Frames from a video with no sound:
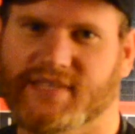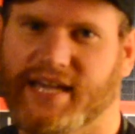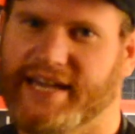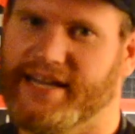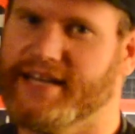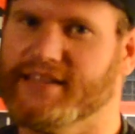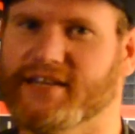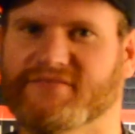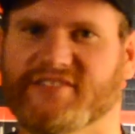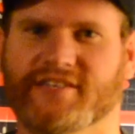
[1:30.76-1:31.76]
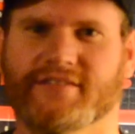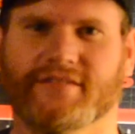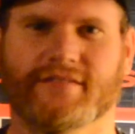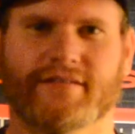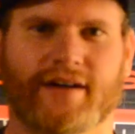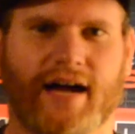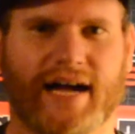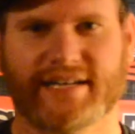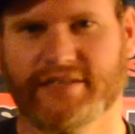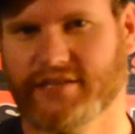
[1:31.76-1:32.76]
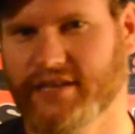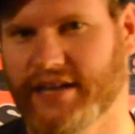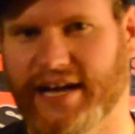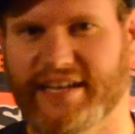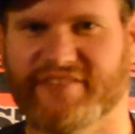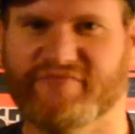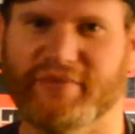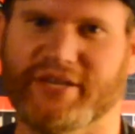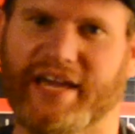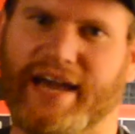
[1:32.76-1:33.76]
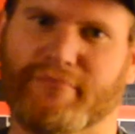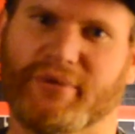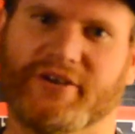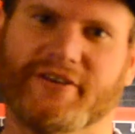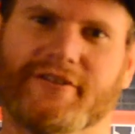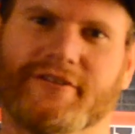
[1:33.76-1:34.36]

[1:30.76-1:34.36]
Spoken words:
And I loved it. I could not have been happier.